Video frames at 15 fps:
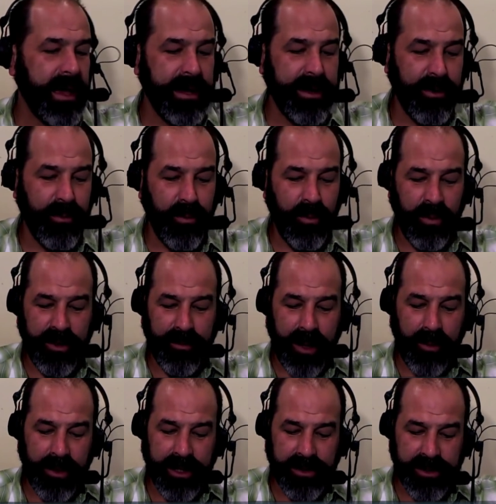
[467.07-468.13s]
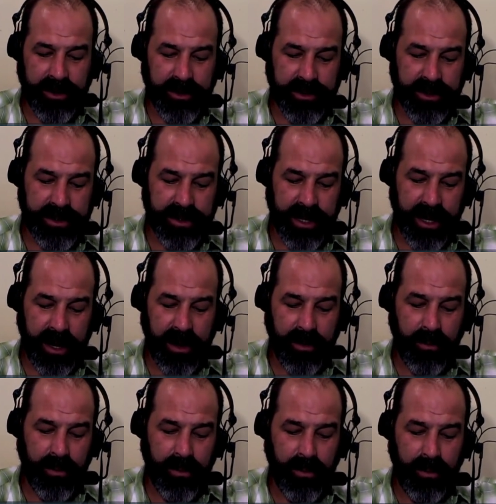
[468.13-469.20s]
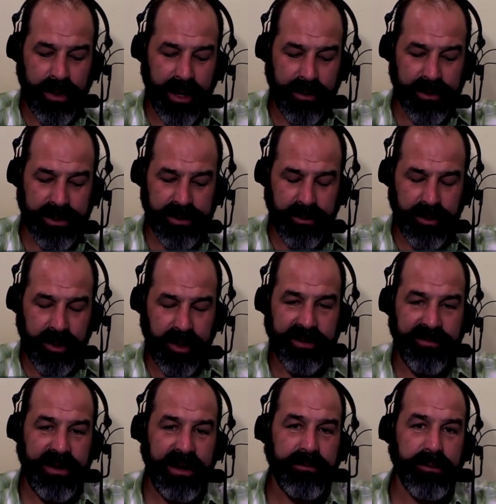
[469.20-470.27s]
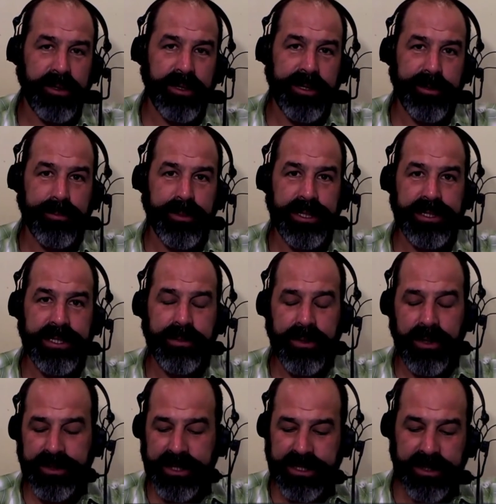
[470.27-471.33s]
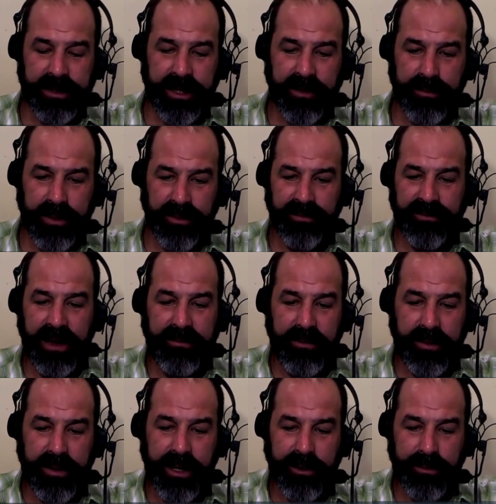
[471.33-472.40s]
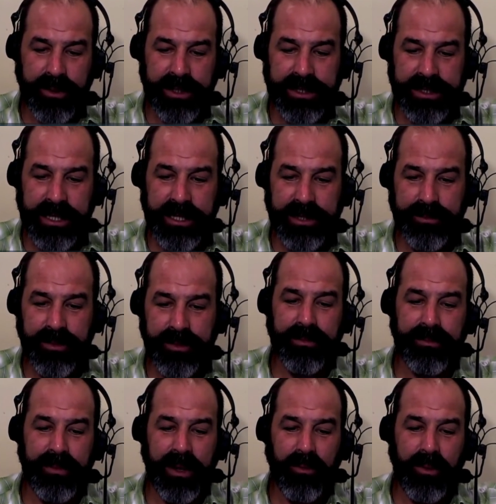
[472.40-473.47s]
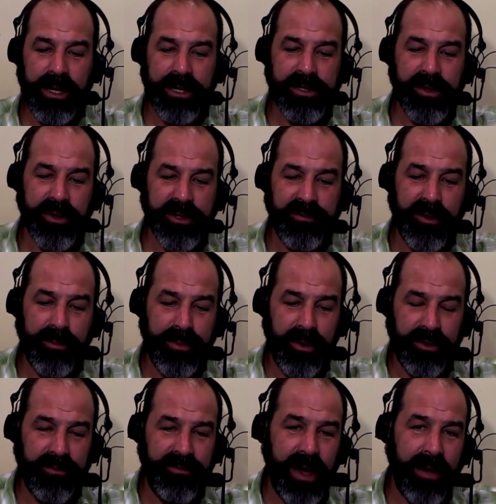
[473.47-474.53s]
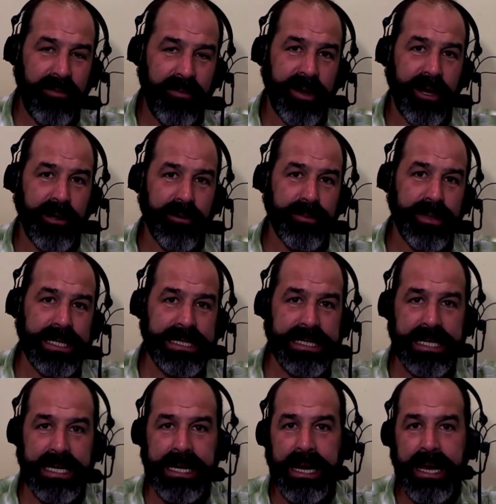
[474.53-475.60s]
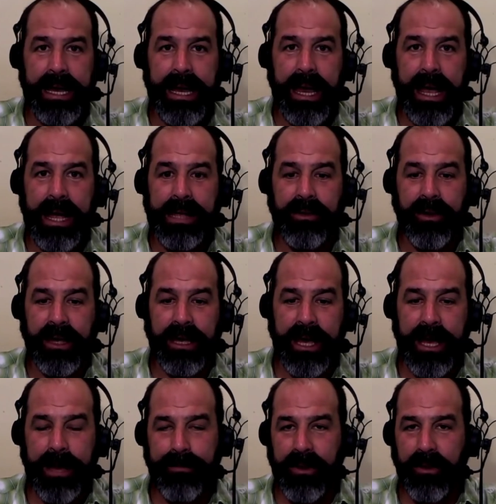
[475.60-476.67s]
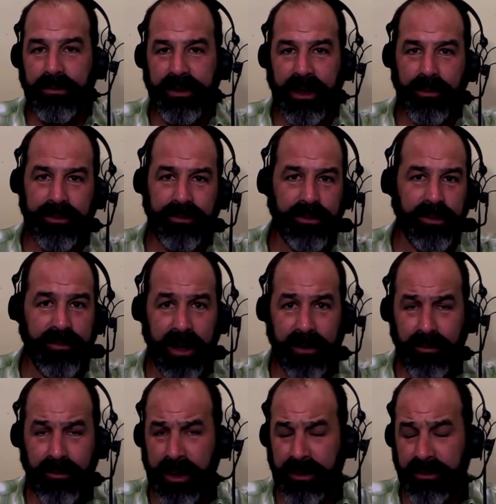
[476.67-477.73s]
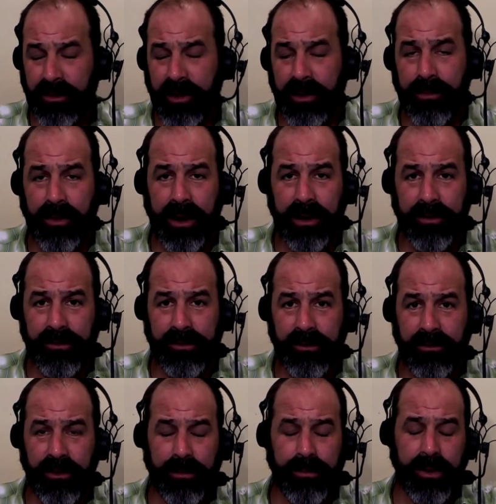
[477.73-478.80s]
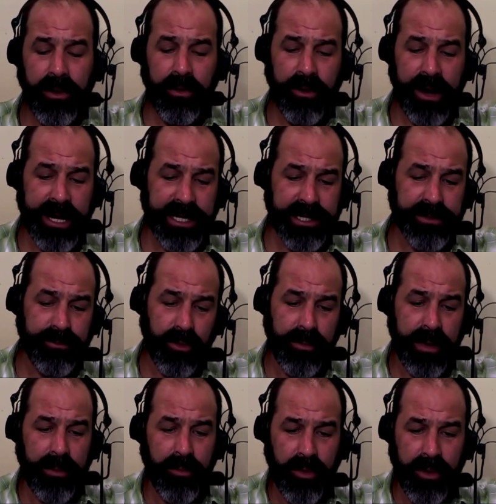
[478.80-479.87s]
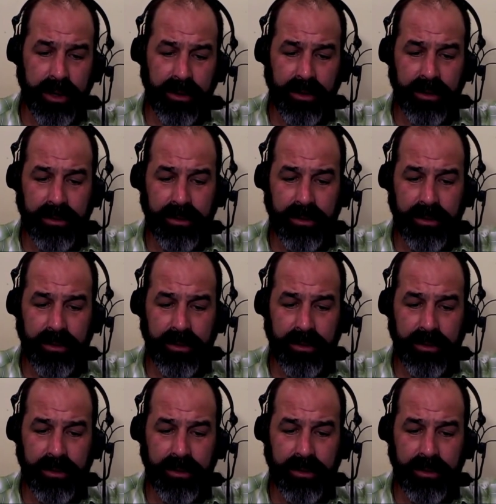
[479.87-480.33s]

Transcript: you know, one of my running jokes uh, when I was doing a lot of $500 PC builds, I still love building $500 PCs, but my running joke is if you build a $500 PC and you can keep using it with sort of incremental upgrades to the GPU or adding some more memory or,